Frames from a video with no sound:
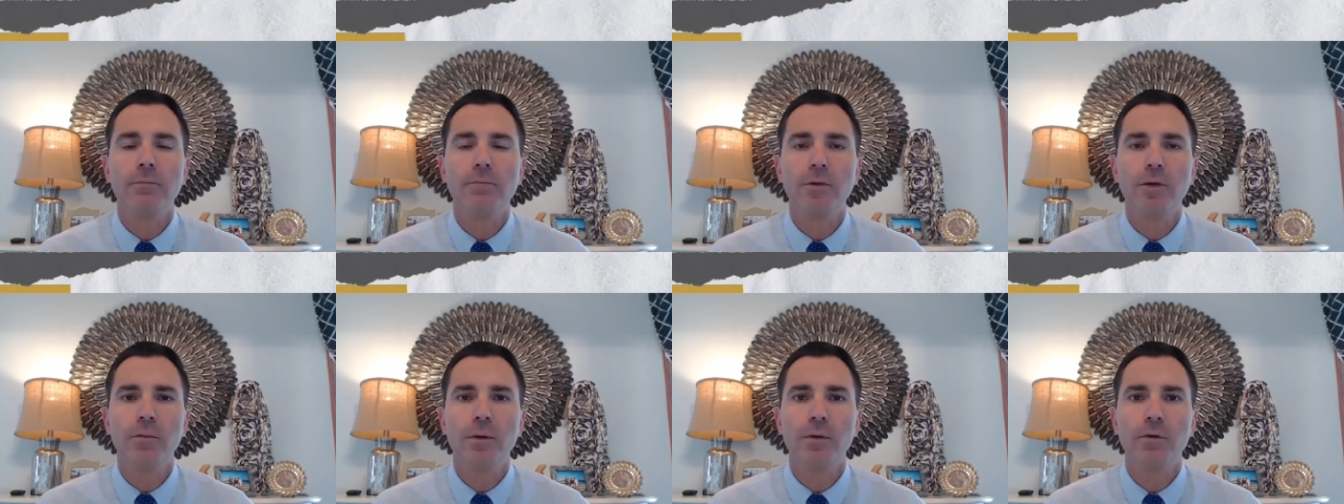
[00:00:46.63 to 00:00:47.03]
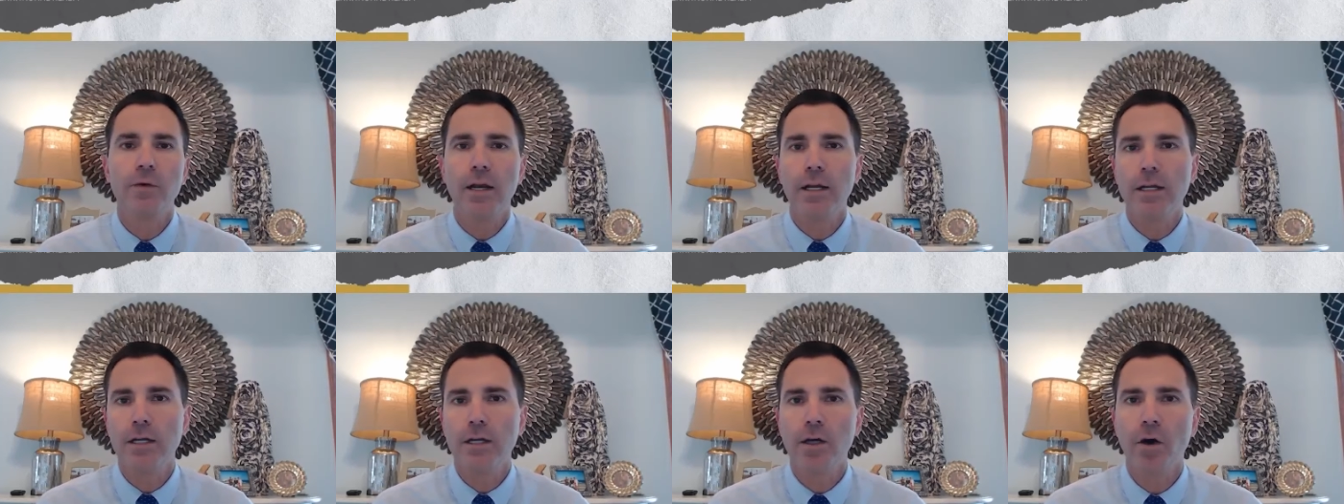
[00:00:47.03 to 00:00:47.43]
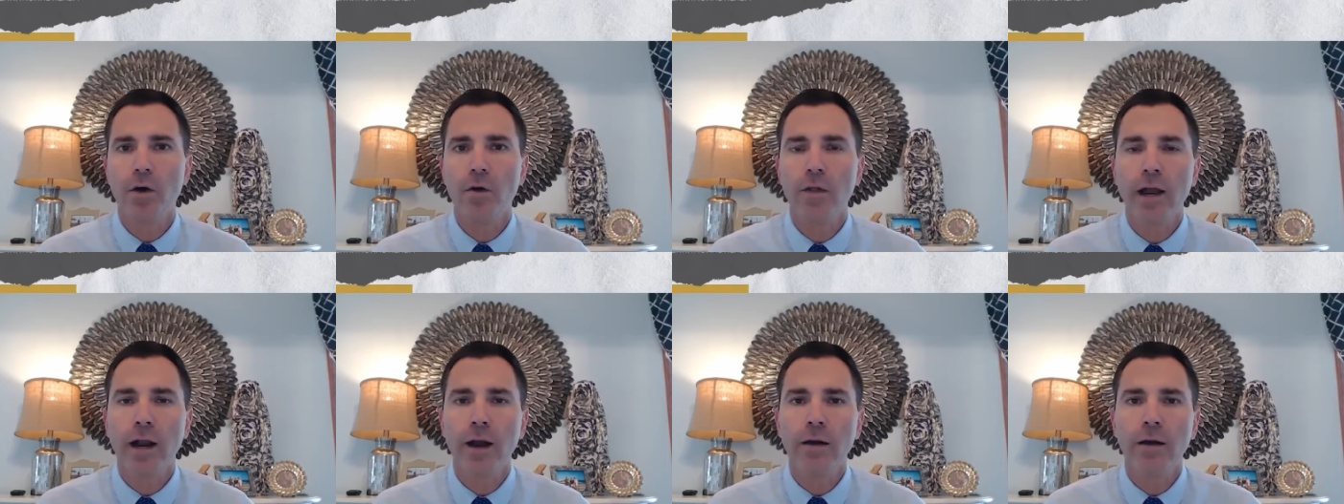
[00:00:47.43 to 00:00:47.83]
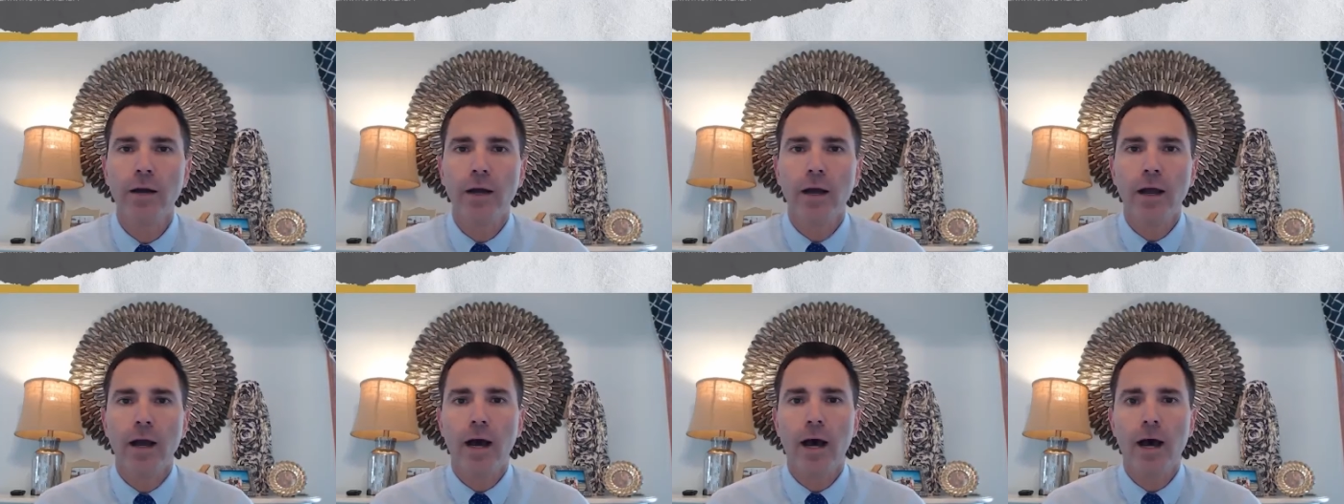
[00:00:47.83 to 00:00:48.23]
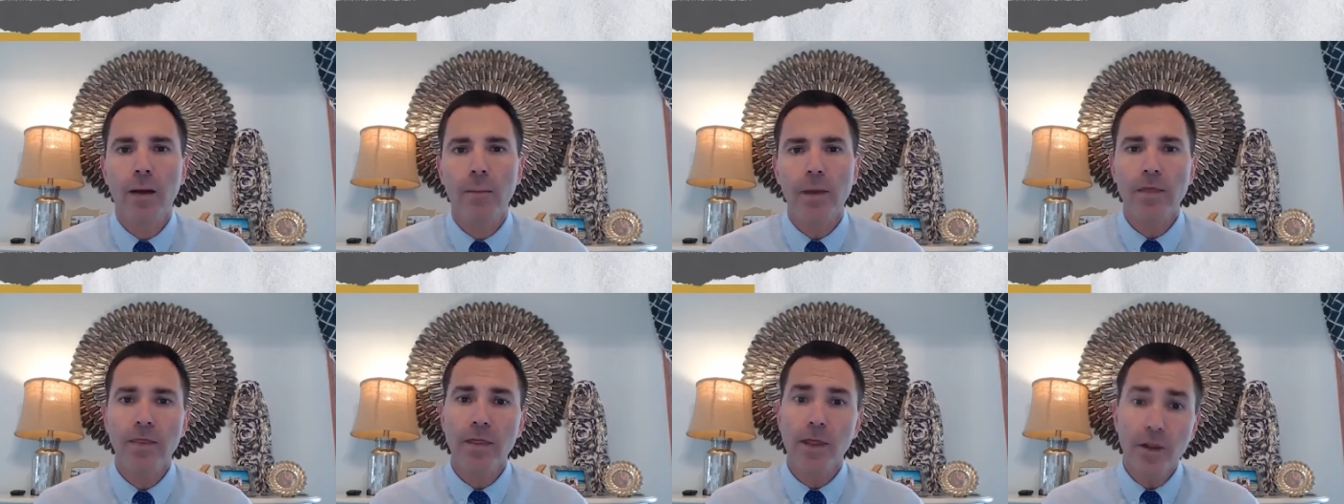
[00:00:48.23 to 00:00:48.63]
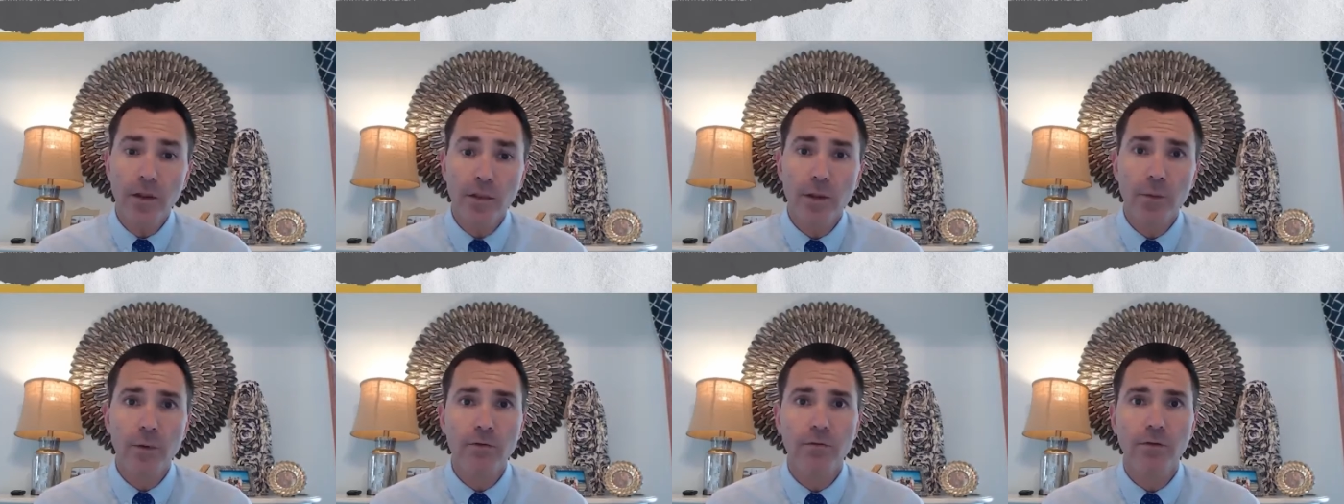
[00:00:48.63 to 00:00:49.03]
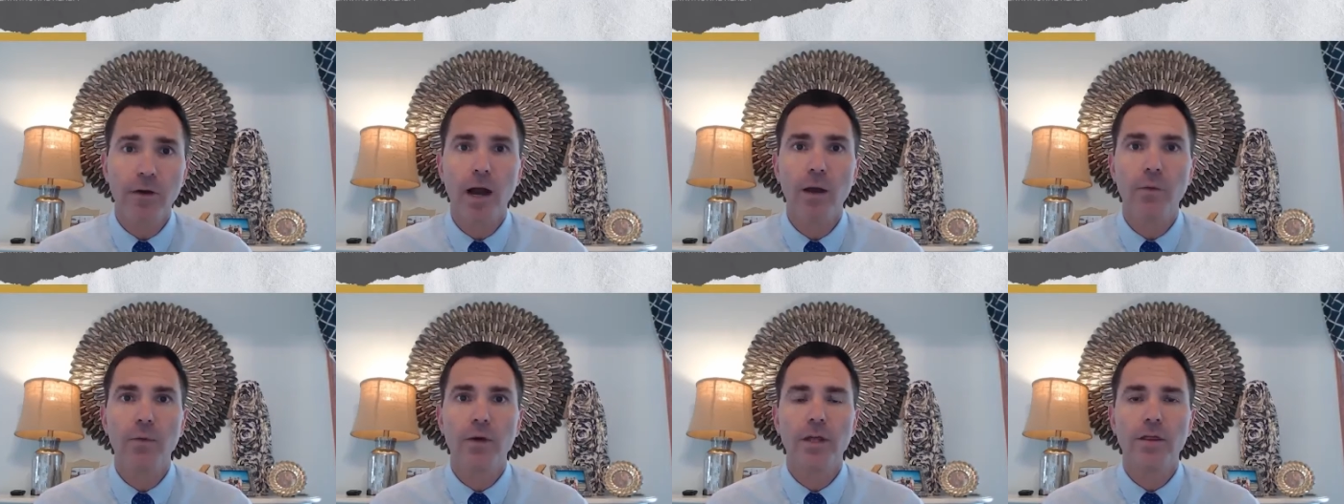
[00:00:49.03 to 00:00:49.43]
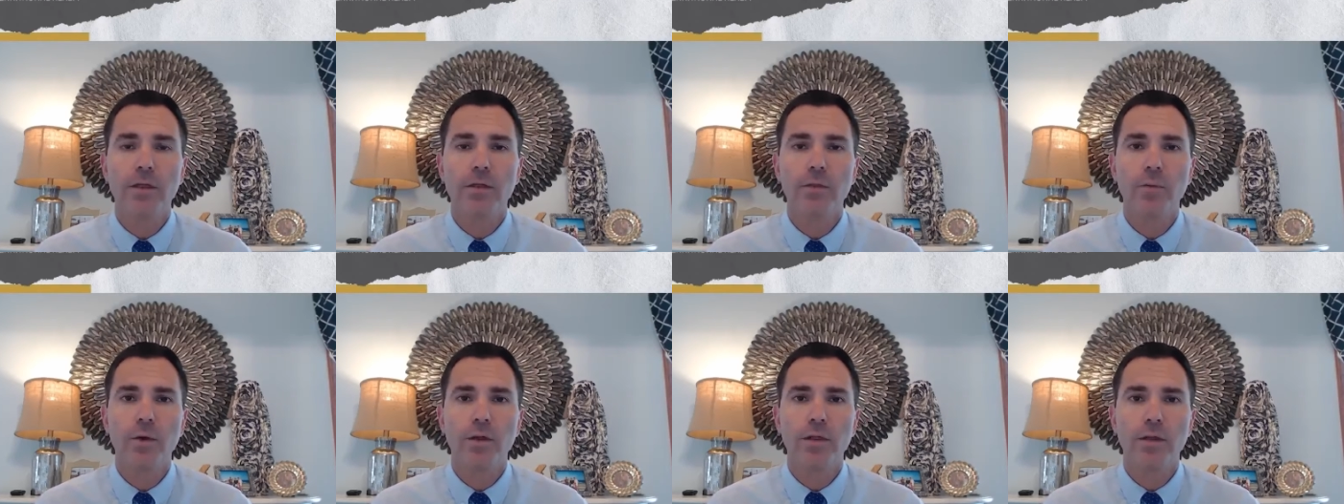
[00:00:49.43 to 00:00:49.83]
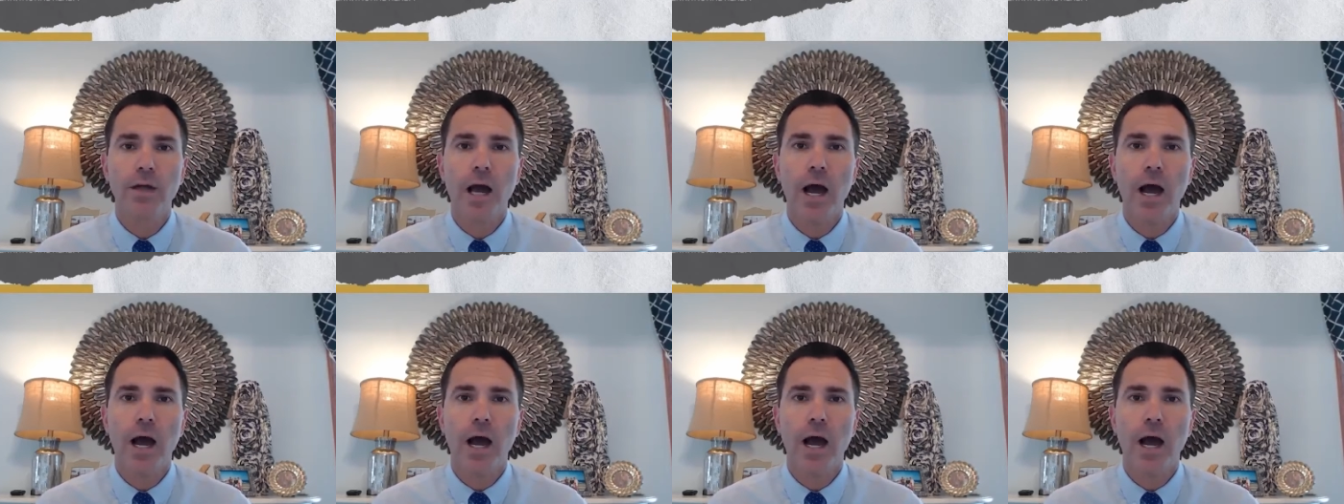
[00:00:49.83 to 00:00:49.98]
You'd be ready to go there. And the other thing we find with